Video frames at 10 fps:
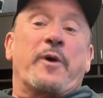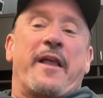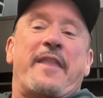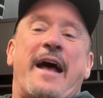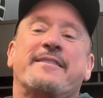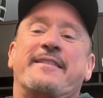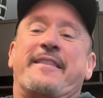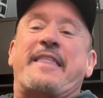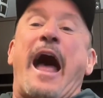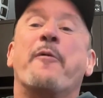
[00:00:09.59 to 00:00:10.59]

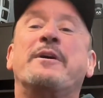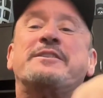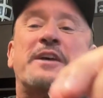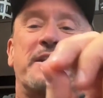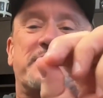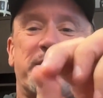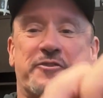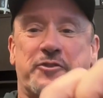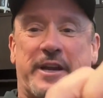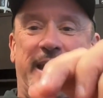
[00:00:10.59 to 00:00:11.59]
that one's a
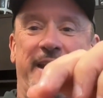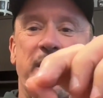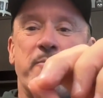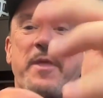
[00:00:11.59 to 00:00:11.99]
tricky